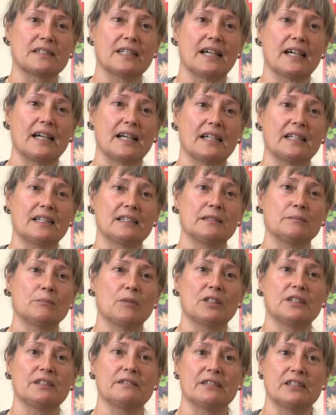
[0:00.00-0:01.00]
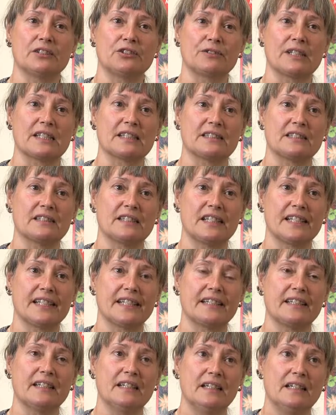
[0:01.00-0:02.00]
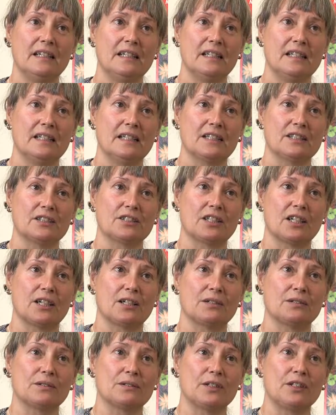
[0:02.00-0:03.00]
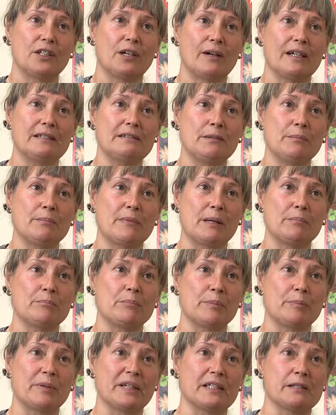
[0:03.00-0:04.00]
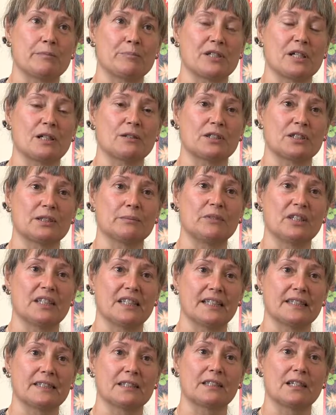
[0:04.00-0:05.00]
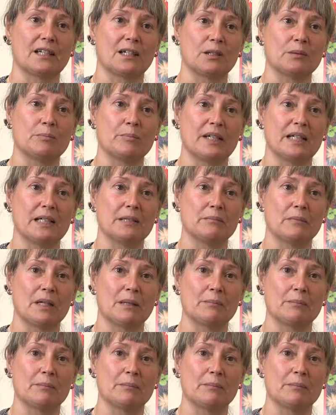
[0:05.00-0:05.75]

are and what you're interested in. So, you know, I remember being approached some years ago by my